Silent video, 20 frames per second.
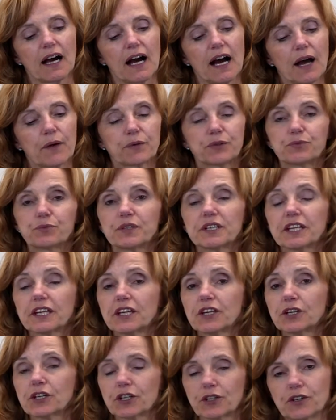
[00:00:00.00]
I would
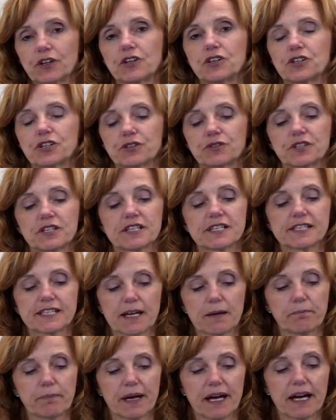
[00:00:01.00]
really encourage you to
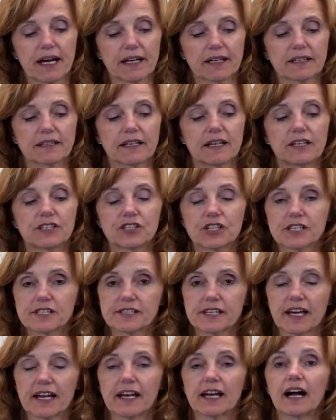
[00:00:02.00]
step back and just
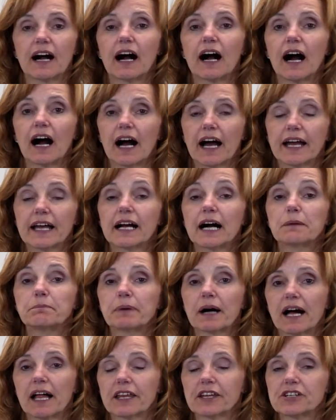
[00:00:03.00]
say, I
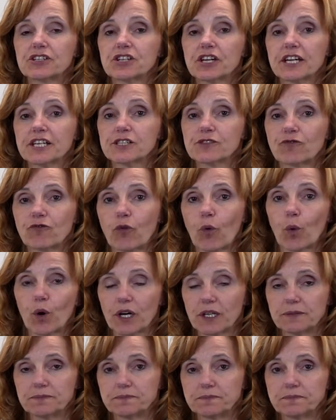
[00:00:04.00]
apologize
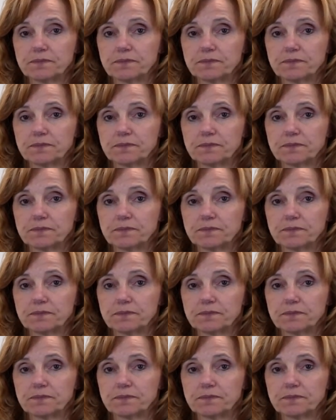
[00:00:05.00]
for.